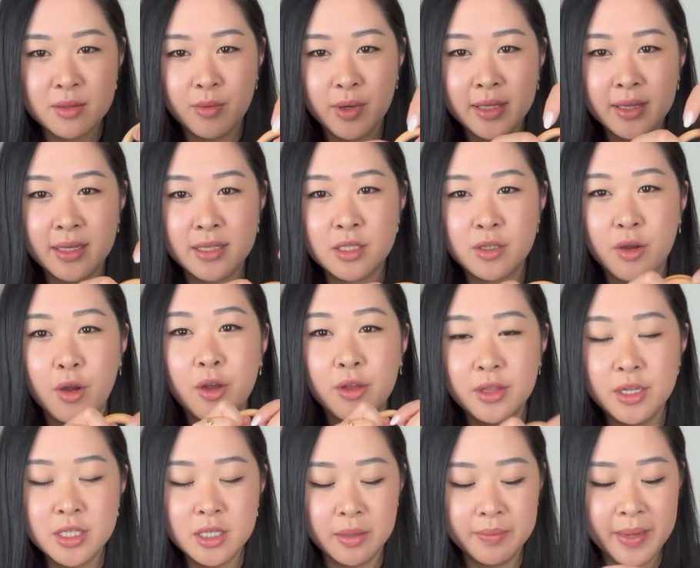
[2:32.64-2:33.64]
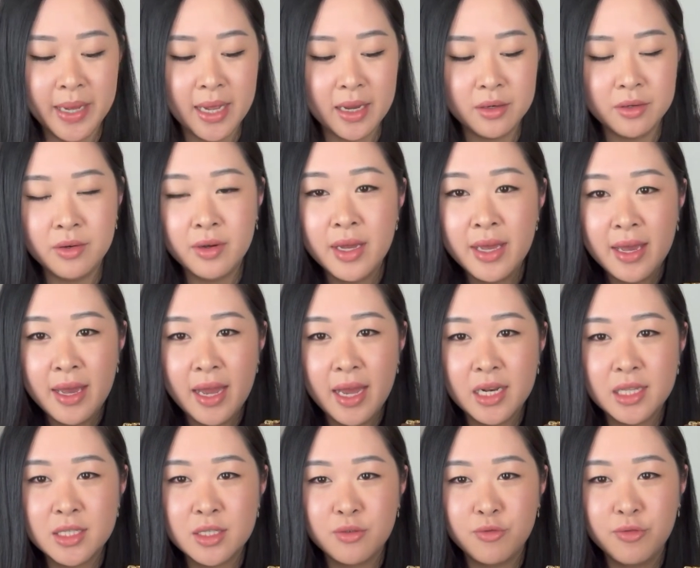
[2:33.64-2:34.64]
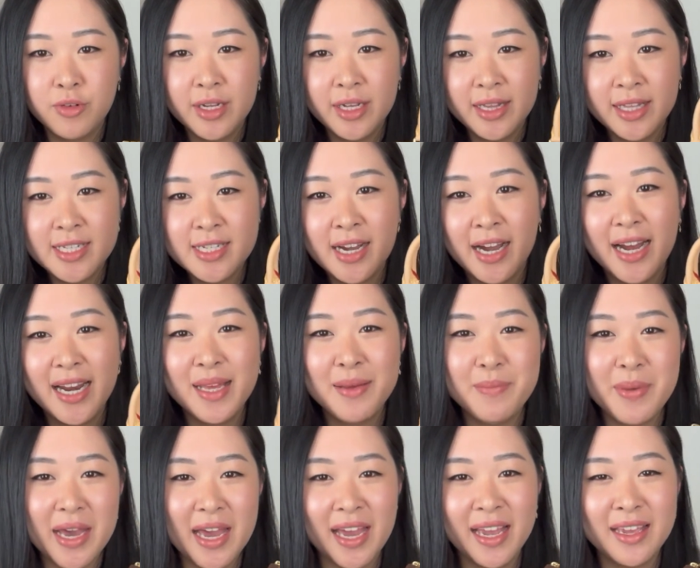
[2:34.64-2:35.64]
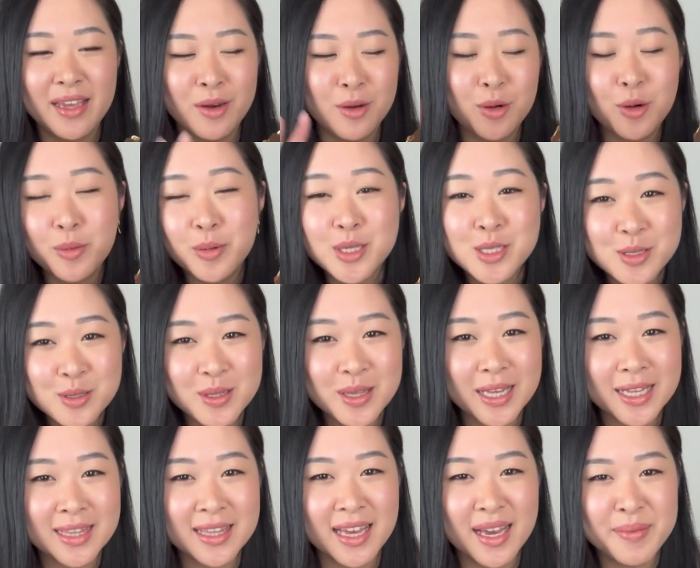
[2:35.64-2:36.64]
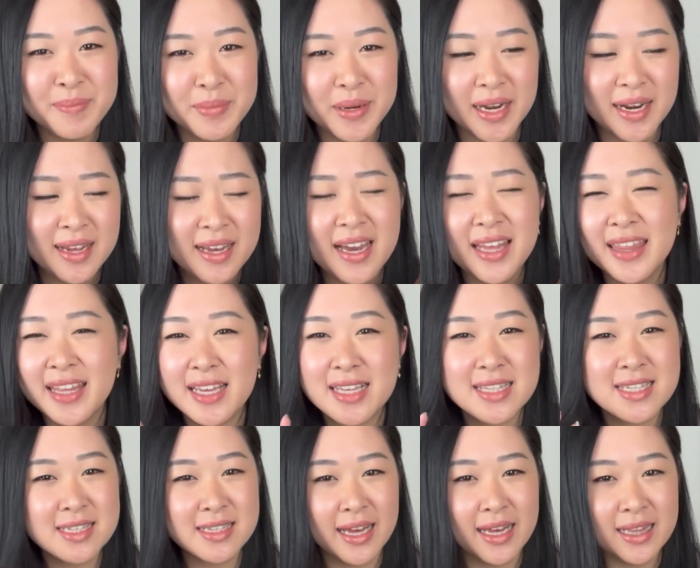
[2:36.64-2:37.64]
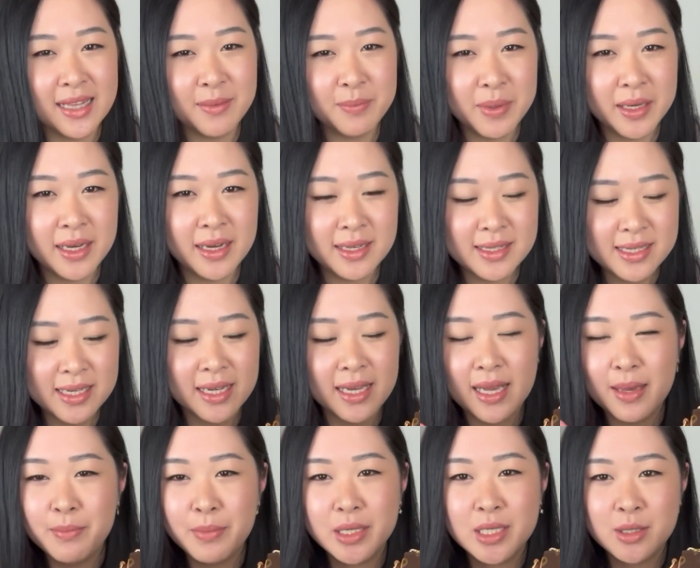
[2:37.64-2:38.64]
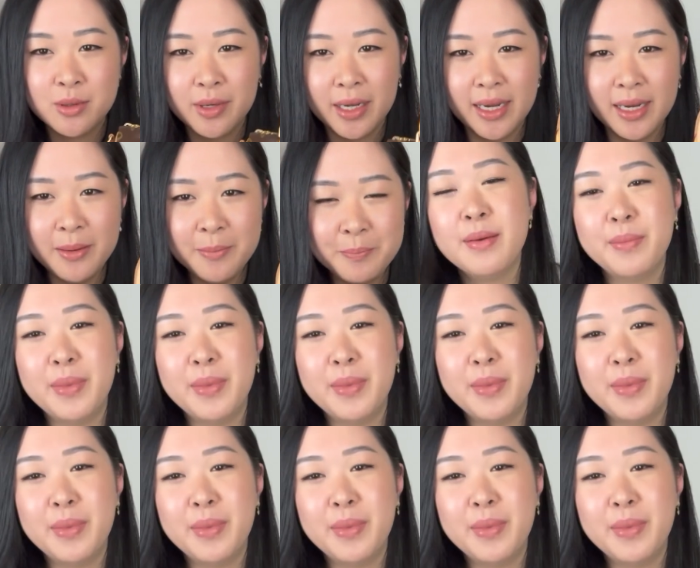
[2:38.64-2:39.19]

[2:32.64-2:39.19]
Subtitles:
one that's only top handle, and it's a really tiny bag. It almost looked like that, but I think it's slightly bigger. It's like an in-between.